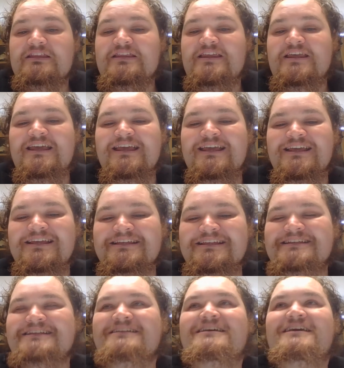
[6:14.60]
the
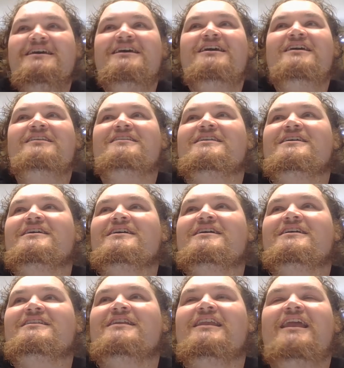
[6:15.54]

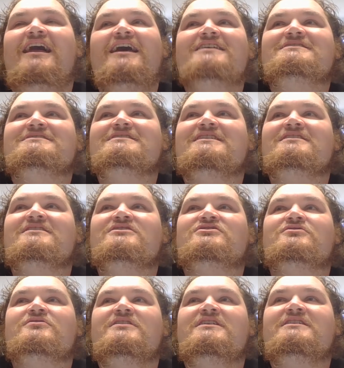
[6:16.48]
the lights in the
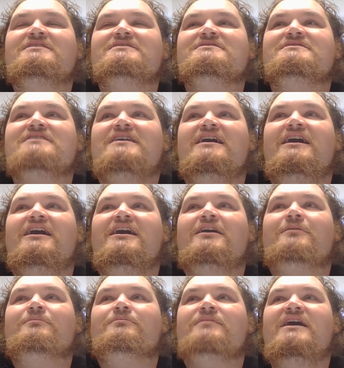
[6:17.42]
trees
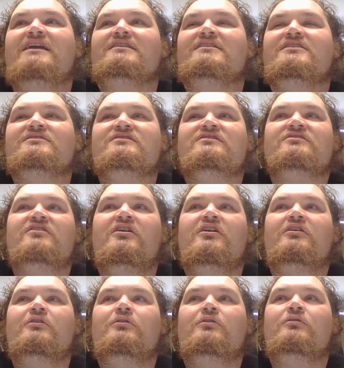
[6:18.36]
and the
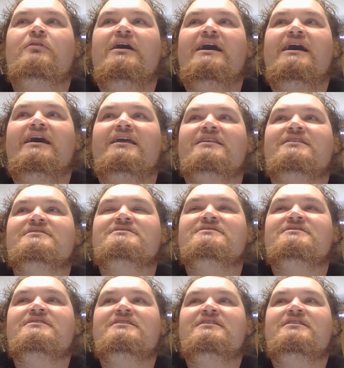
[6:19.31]
snow
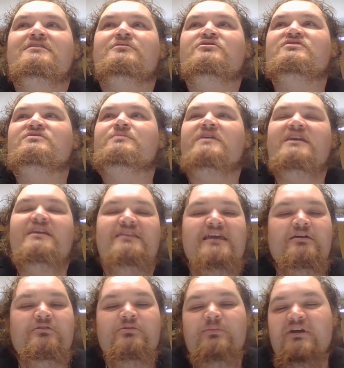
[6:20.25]
and just being
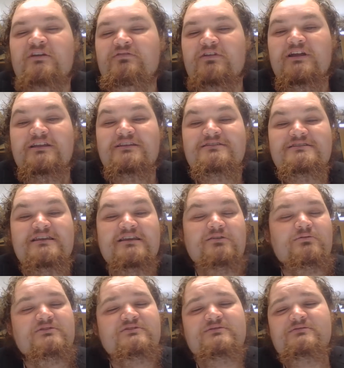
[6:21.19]
there with my friends, it
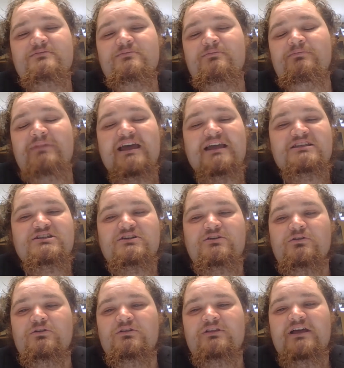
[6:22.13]
was
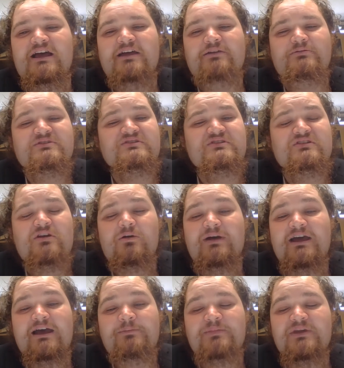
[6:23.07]
magical. I was so
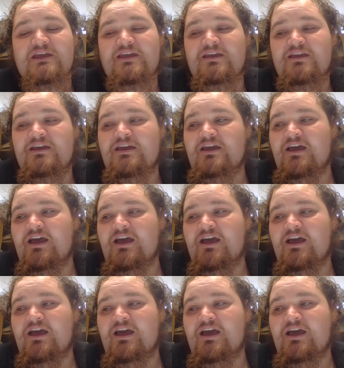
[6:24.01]
happy.